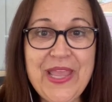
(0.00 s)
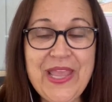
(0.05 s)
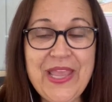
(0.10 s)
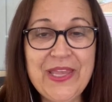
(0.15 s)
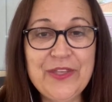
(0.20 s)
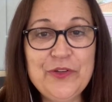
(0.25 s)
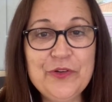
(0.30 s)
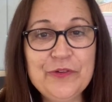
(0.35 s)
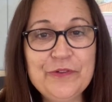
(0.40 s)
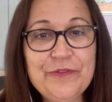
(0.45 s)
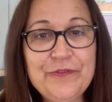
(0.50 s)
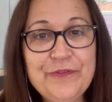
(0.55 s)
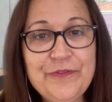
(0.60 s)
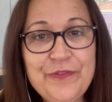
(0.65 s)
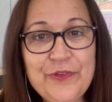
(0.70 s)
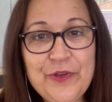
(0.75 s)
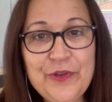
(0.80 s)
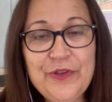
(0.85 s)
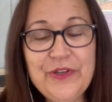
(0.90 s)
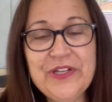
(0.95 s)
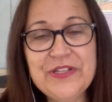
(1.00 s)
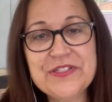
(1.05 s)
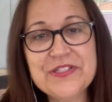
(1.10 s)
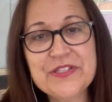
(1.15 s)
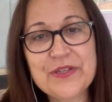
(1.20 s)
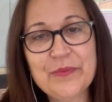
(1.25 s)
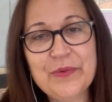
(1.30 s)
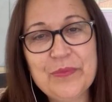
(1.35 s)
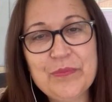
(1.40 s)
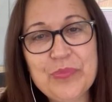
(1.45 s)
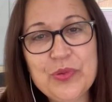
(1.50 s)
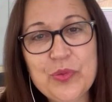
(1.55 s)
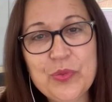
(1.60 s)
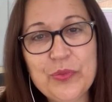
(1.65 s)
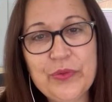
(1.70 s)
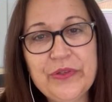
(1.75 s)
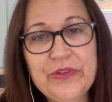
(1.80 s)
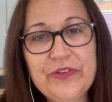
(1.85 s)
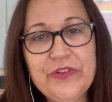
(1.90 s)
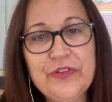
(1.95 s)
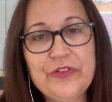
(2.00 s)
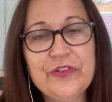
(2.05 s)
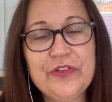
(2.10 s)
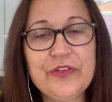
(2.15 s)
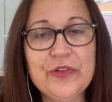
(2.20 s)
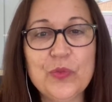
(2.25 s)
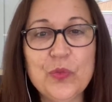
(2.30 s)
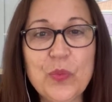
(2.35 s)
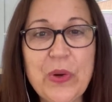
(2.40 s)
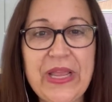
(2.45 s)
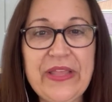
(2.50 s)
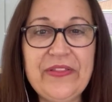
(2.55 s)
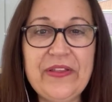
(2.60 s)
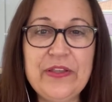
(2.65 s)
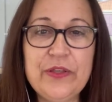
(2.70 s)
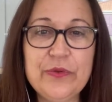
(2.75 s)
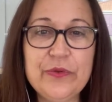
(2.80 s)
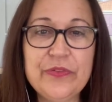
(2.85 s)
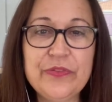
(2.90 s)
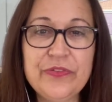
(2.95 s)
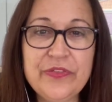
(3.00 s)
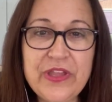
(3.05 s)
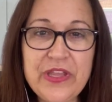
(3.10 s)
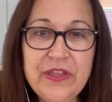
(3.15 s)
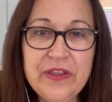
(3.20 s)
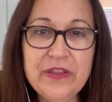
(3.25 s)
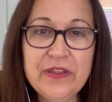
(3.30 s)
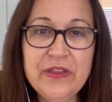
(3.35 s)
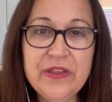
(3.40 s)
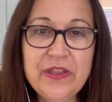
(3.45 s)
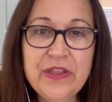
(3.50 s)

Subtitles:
And your food is so important to the way that you think